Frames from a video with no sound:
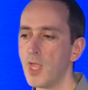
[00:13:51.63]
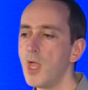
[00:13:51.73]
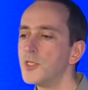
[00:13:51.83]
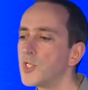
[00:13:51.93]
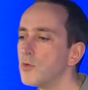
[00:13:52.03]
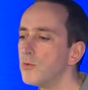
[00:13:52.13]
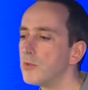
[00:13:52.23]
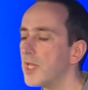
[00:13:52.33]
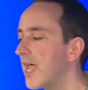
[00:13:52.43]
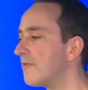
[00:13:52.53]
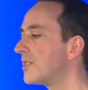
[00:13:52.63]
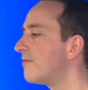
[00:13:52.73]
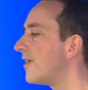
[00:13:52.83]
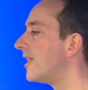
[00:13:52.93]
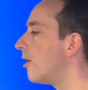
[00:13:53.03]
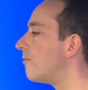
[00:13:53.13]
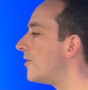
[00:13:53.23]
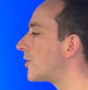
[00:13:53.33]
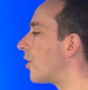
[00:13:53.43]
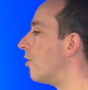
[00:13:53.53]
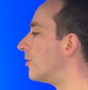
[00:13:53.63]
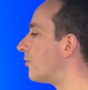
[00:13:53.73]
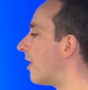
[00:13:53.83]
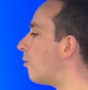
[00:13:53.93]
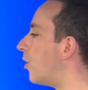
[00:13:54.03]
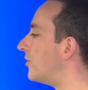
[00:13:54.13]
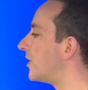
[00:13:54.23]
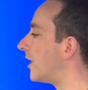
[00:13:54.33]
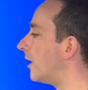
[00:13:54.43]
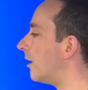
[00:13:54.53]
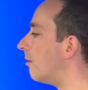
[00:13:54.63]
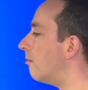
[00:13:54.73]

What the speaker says: So they have some fairly obvious goals around wanting